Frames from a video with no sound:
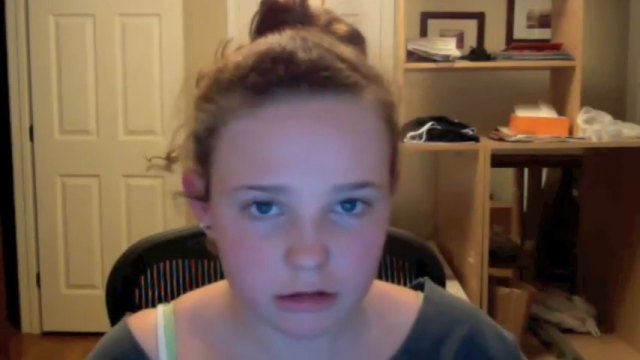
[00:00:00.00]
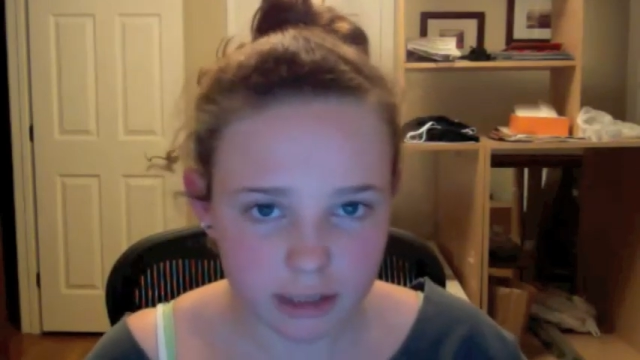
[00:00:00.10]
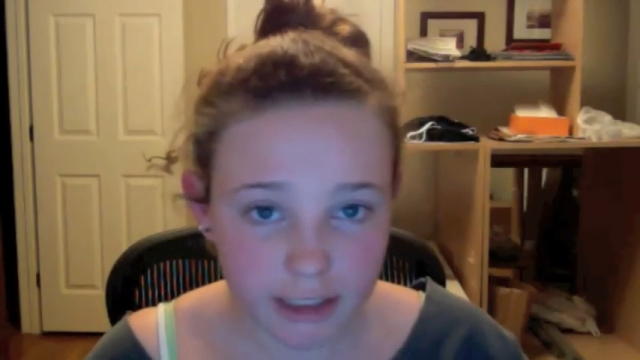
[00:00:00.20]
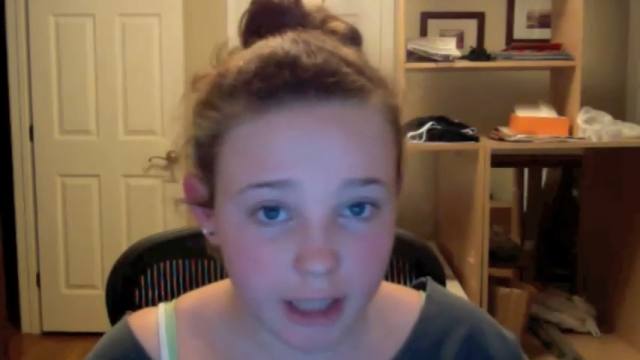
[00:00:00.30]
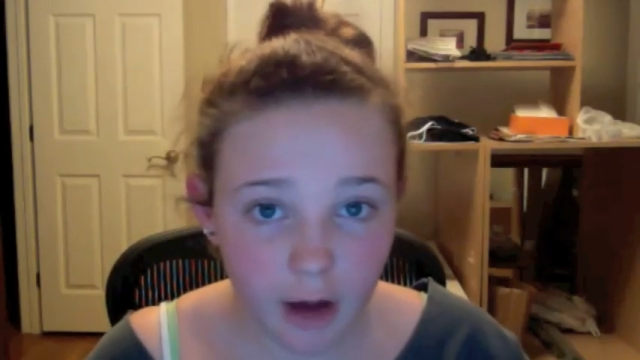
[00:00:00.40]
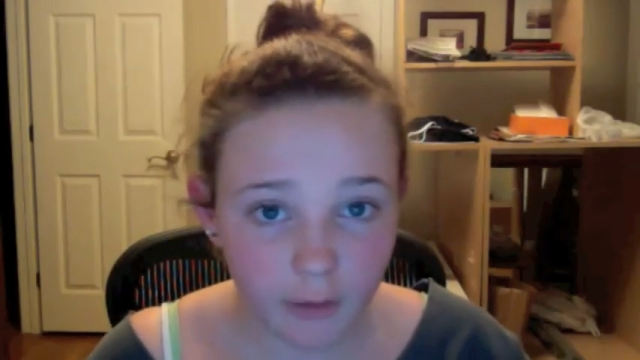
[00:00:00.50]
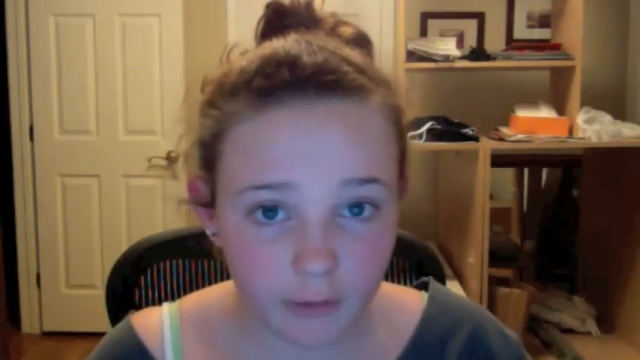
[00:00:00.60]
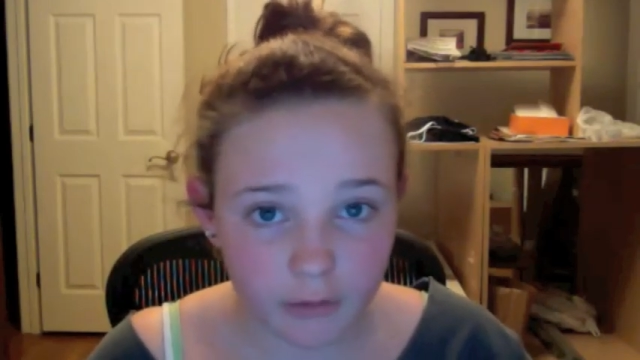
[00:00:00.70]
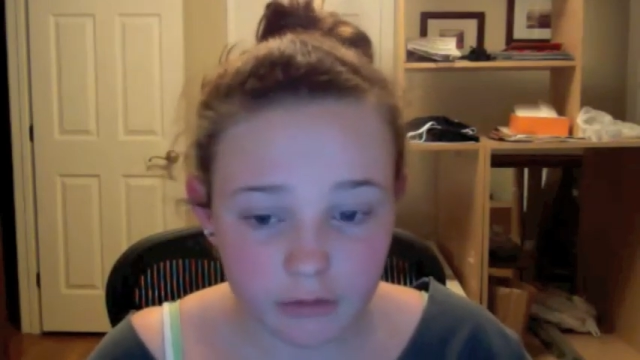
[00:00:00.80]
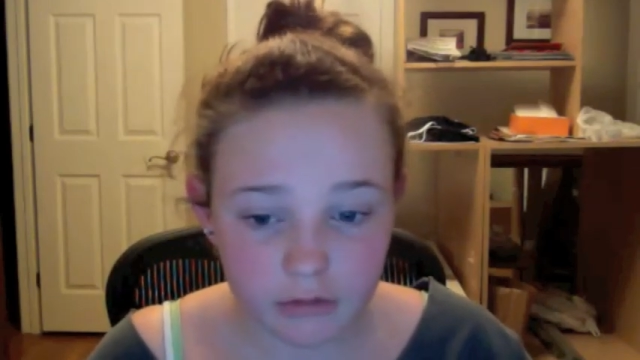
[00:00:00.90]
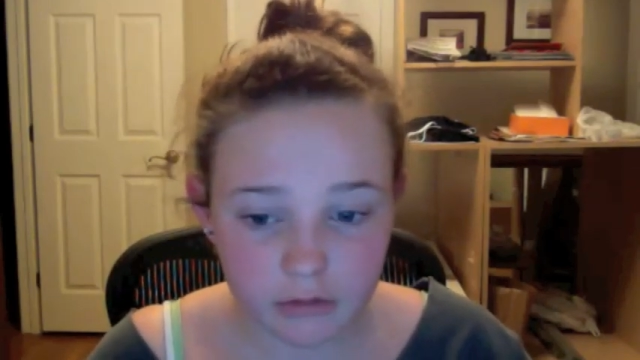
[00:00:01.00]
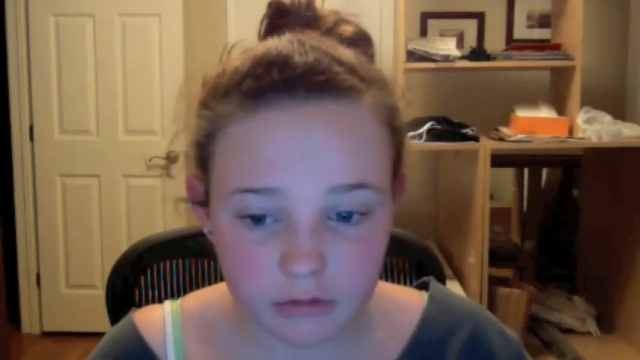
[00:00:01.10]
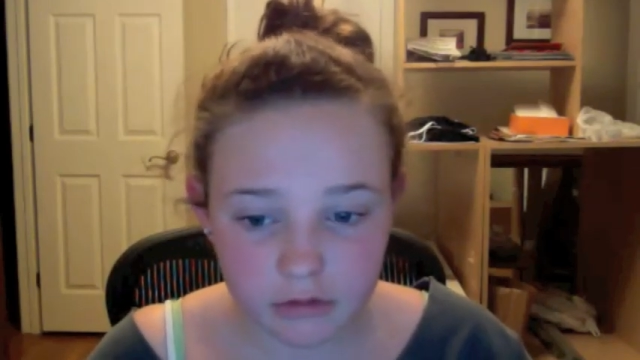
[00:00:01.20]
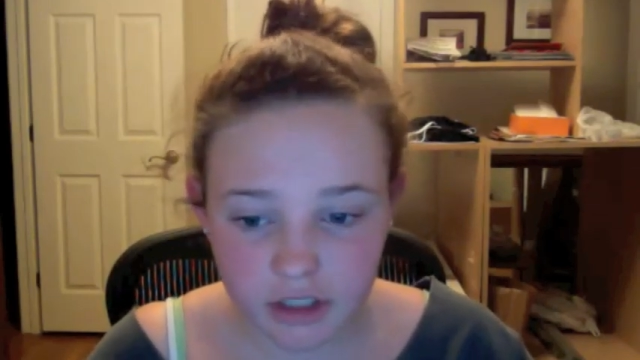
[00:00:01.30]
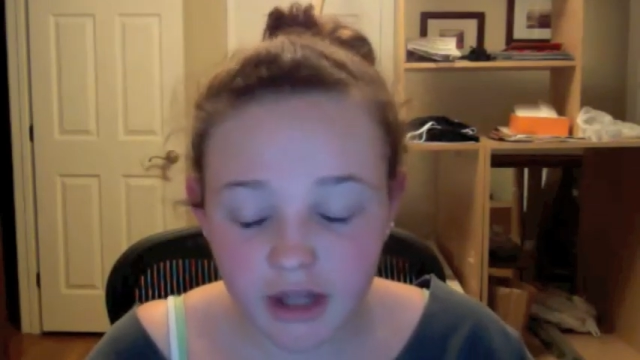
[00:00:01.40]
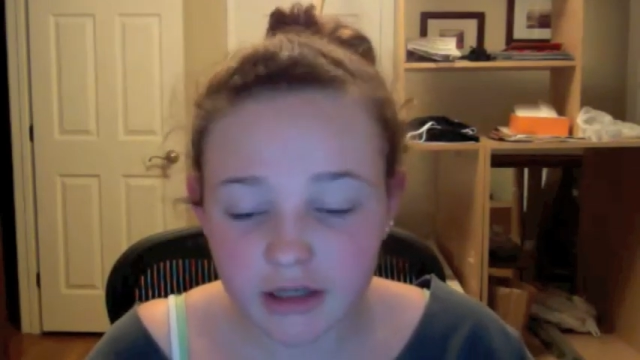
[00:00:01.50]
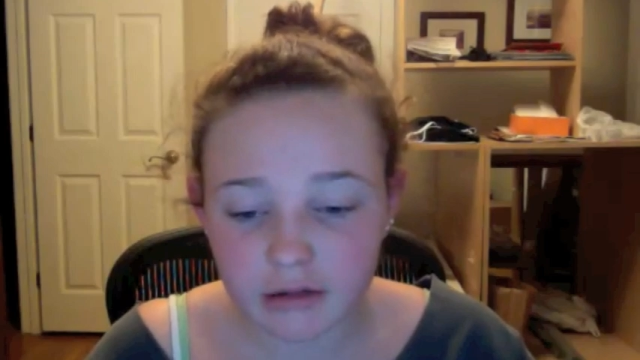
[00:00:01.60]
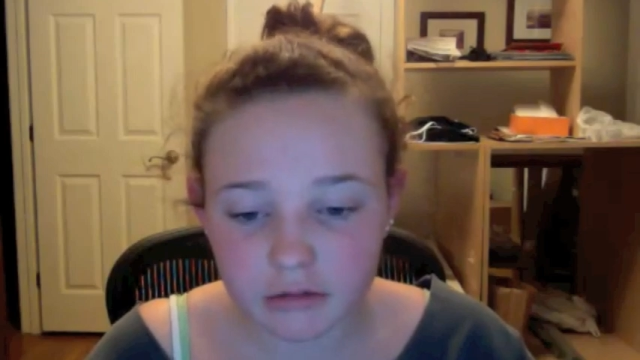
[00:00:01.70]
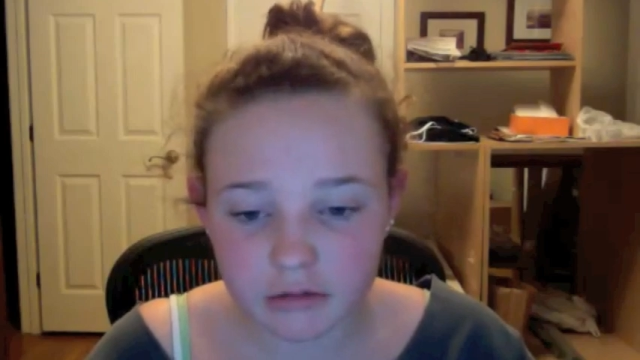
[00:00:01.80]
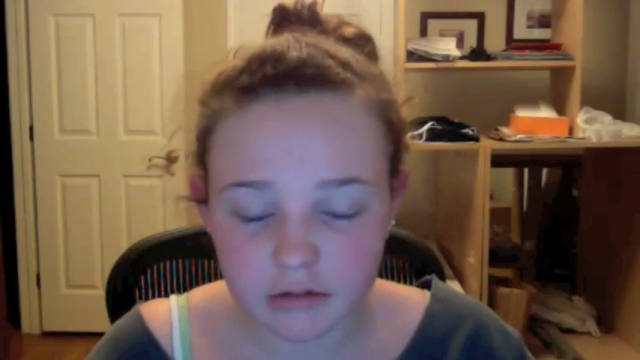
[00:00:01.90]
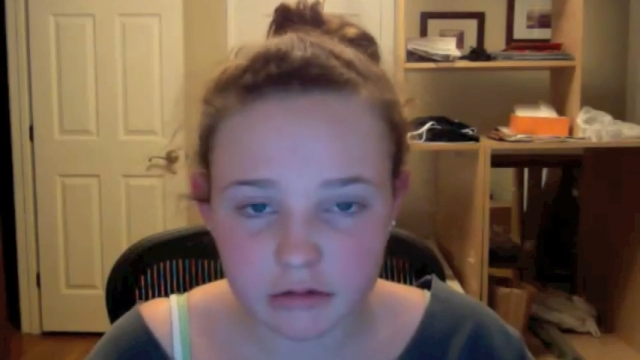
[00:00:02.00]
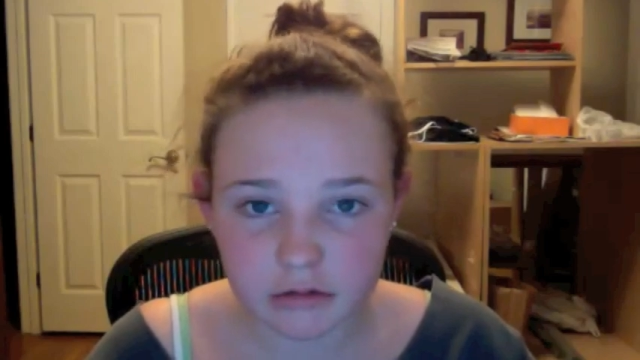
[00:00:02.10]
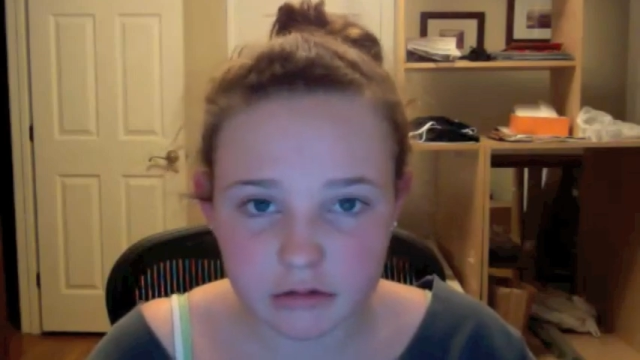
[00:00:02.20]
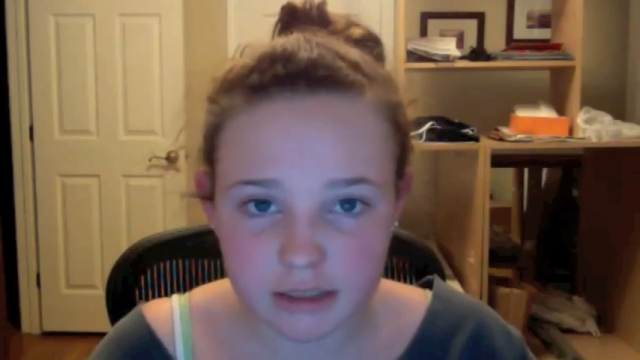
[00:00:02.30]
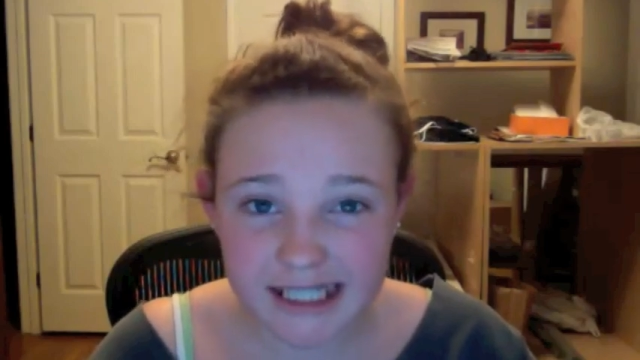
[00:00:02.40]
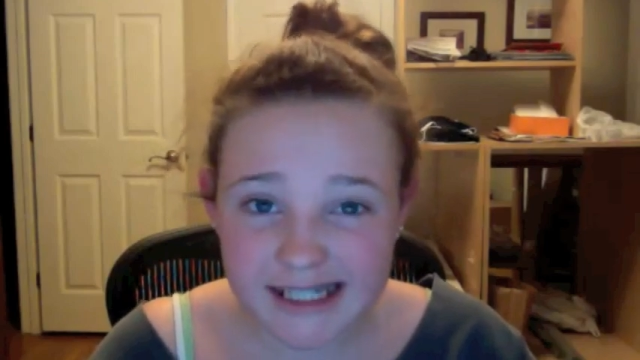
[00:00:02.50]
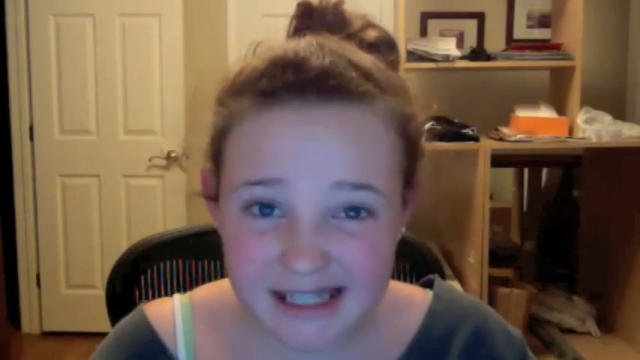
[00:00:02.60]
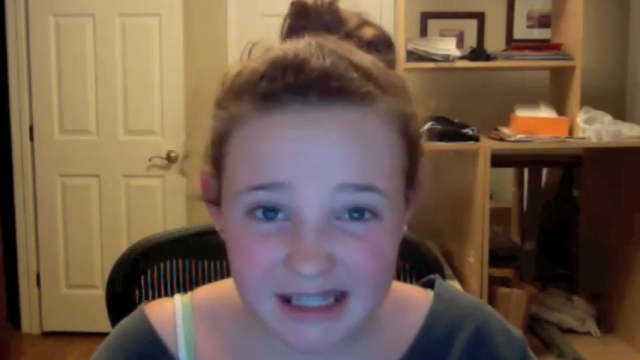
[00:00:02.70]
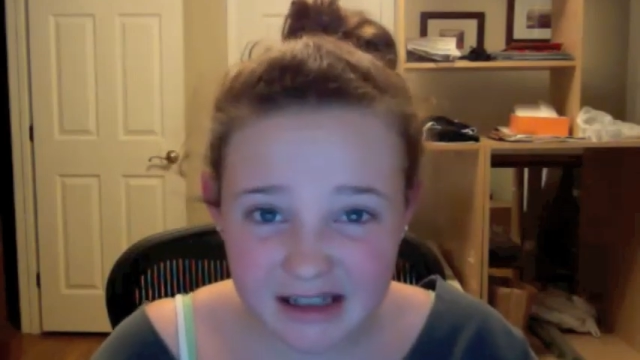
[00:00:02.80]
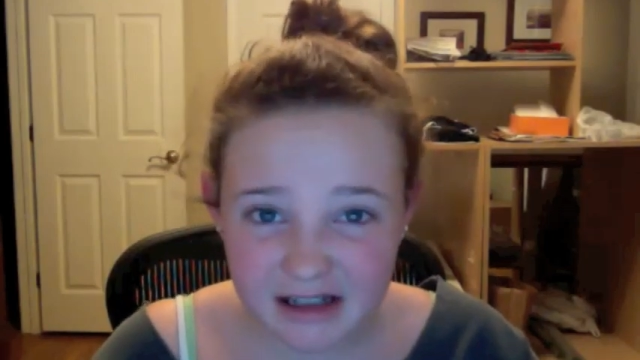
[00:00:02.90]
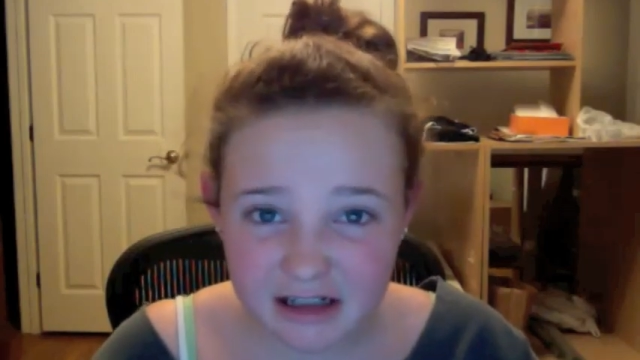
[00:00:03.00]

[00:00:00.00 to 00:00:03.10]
There you go. Done. Easy.